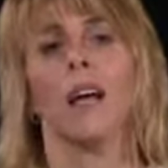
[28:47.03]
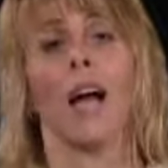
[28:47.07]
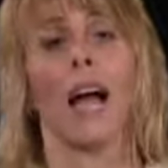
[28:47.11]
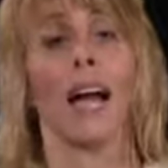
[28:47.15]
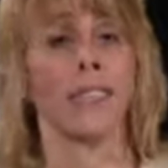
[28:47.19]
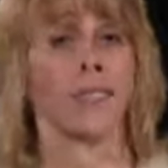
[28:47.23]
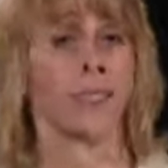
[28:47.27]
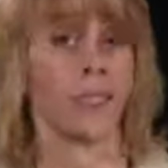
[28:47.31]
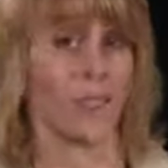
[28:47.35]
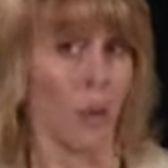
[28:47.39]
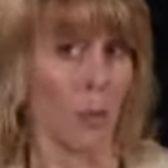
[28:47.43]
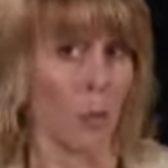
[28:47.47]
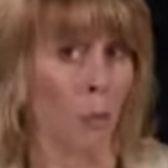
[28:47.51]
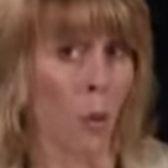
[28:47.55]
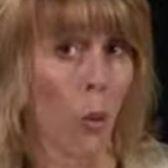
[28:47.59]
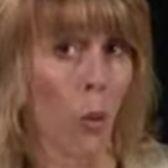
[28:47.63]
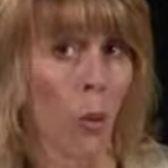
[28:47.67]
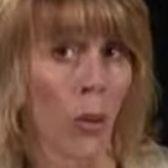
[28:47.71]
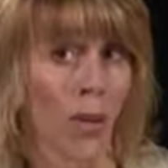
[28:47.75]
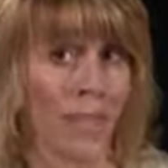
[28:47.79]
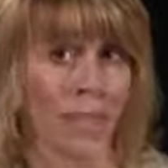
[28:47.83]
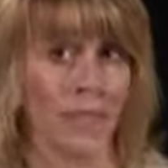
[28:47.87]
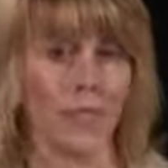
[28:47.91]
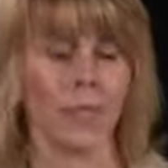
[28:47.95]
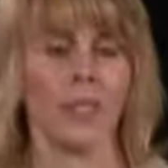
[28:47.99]
At some
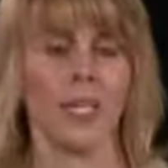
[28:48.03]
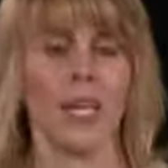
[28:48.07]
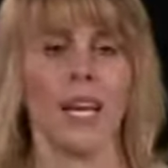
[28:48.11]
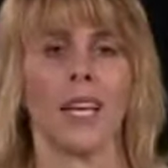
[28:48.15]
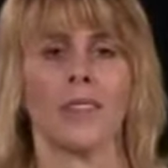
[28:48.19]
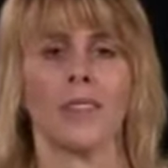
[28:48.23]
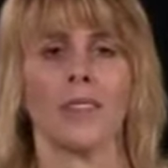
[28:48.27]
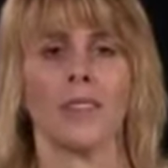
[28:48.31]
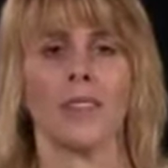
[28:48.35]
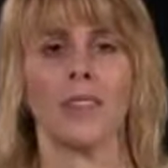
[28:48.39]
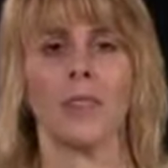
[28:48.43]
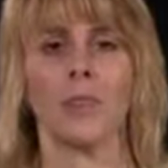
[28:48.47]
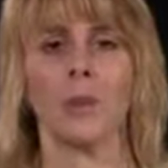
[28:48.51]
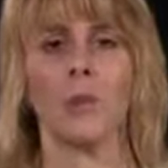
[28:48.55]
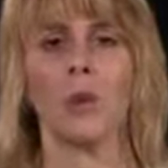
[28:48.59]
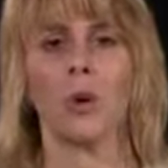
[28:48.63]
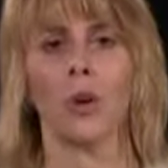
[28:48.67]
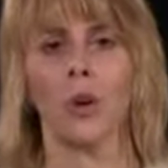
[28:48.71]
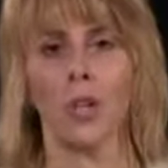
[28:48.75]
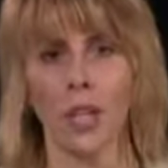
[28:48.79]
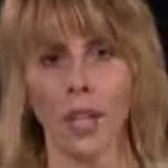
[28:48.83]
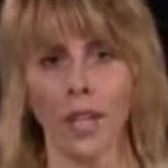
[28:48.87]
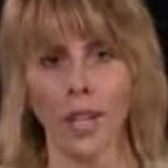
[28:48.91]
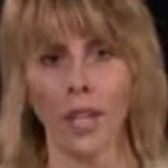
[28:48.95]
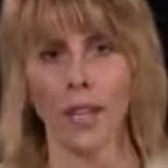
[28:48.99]
point, the SEC will
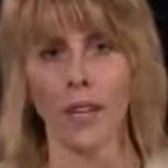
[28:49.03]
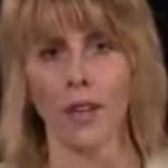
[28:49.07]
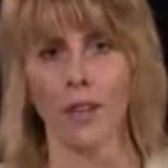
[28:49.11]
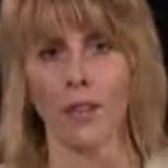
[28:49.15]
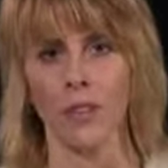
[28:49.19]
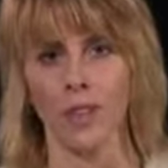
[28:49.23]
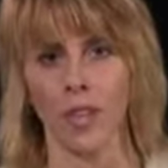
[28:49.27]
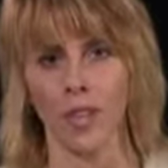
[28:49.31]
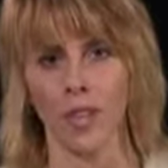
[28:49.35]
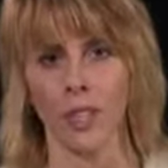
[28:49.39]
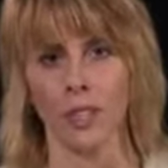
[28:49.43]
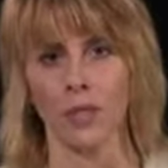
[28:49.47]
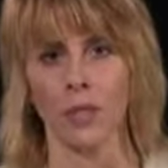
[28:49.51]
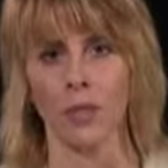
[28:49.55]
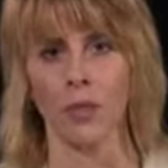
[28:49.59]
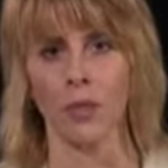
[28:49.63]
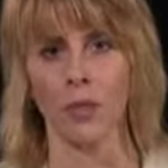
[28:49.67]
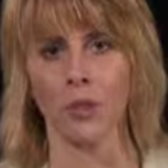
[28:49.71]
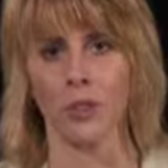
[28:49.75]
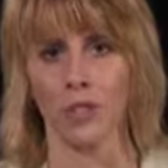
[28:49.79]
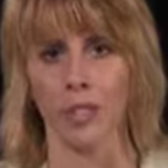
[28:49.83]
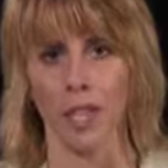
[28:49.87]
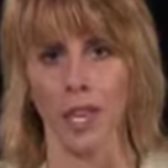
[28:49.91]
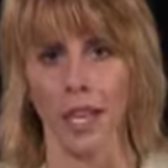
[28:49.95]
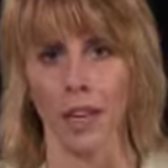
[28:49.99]
clear the issue
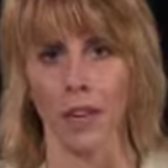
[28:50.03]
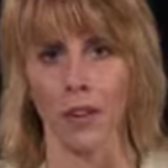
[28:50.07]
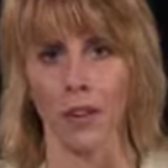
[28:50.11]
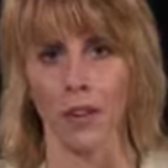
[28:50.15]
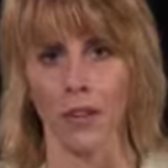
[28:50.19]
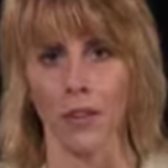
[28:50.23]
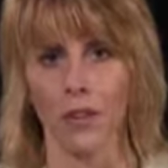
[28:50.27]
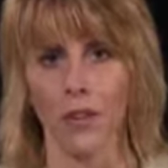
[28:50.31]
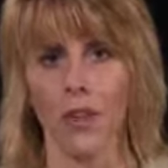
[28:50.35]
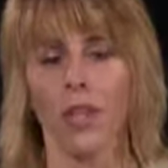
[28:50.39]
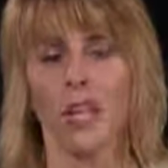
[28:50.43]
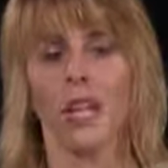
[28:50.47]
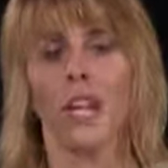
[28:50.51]
for sale.